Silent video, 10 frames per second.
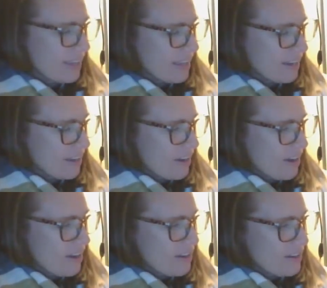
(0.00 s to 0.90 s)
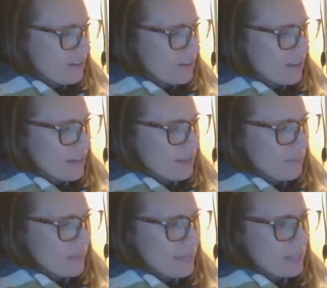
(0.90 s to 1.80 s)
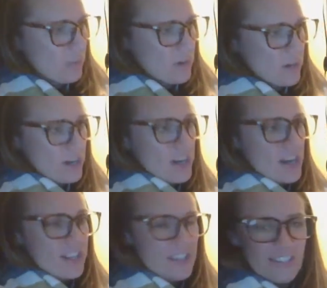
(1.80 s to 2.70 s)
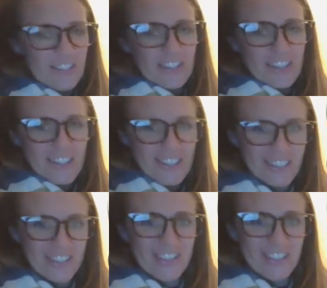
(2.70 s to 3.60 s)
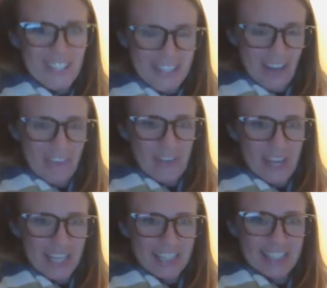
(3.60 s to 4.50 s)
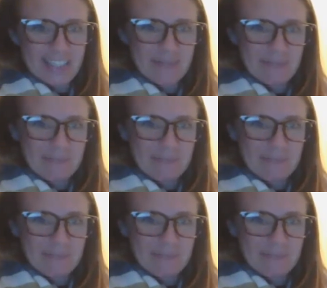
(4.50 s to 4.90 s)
and underline the base word, circle the suffix.